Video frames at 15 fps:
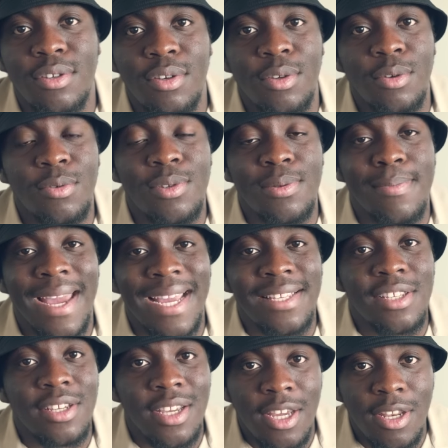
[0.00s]
to use
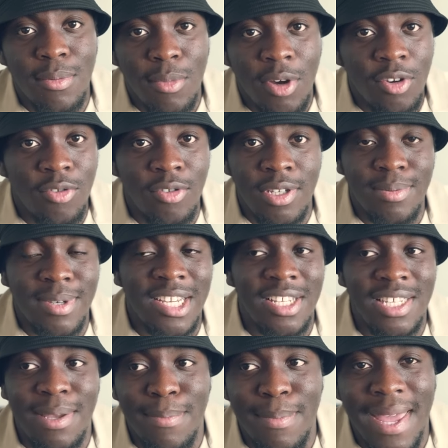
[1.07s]
Mexican models
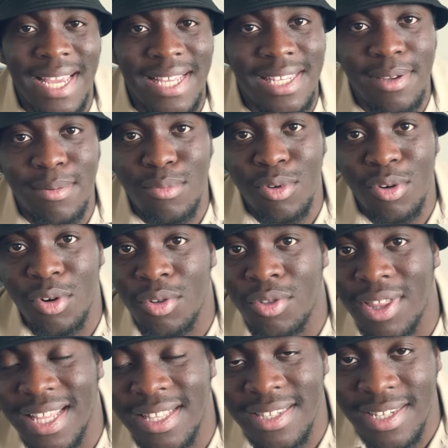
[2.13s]
because it makes it more
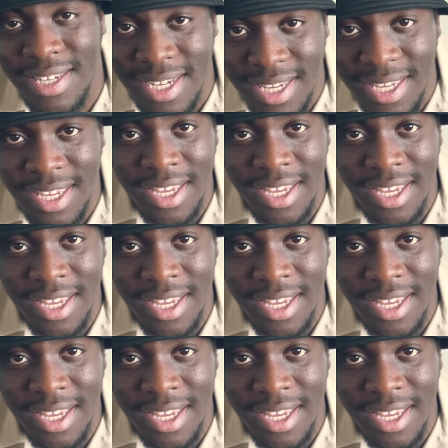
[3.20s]
authentic.